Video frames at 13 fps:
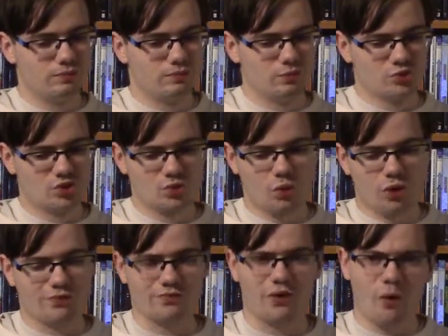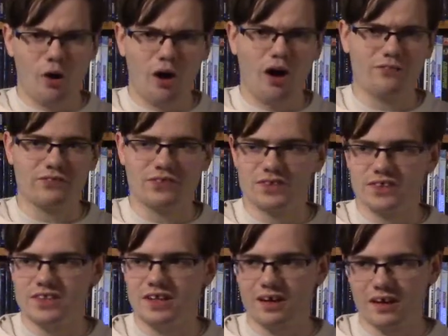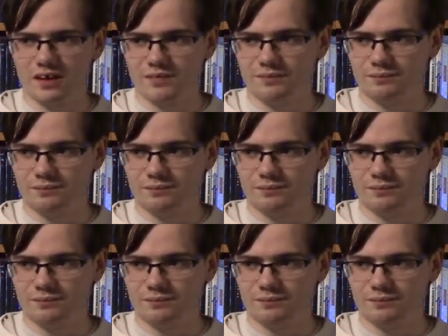swerve her off of the scene.